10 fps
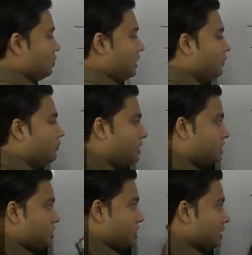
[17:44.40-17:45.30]
ray
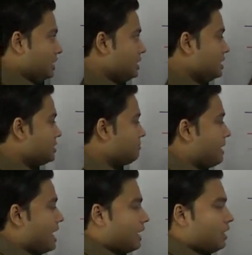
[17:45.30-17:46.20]
which is
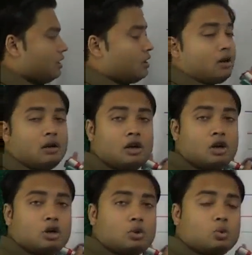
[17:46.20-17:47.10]
parallel
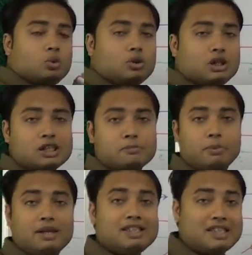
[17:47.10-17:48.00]
to this
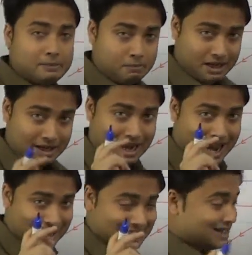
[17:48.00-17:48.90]
principal
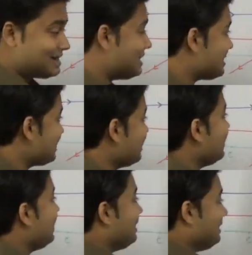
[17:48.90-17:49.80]
axis,
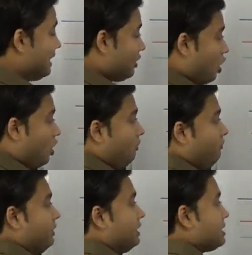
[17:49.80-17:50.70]
then
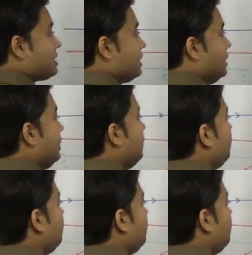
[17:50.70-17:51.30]
obviously